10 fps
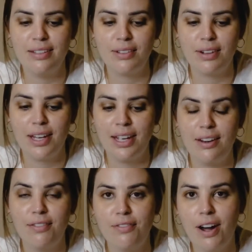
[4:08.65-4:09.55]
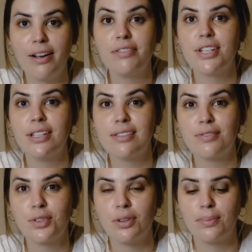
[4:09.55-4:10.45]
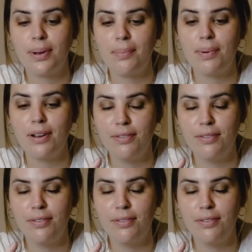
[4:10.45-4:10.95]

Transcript: so I get 5 sheets of toilet paper,